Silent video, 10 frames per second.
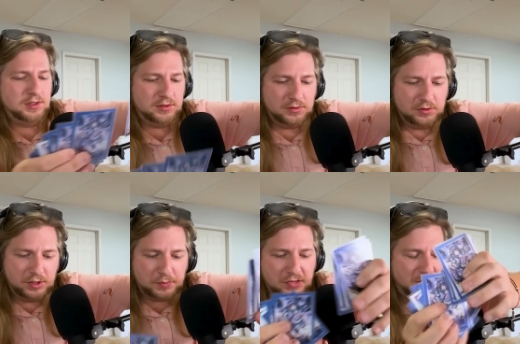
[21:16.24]
is it really a
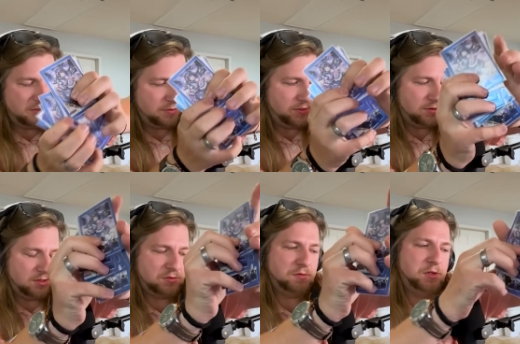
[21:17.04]
plus if it's
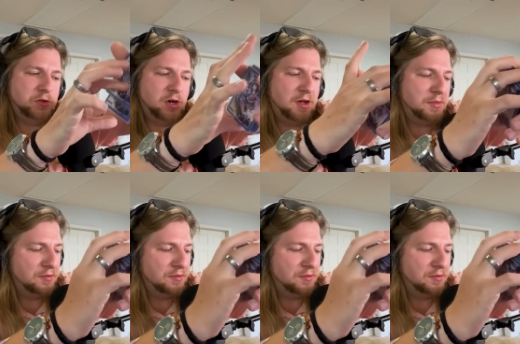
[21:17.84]
just from your drop?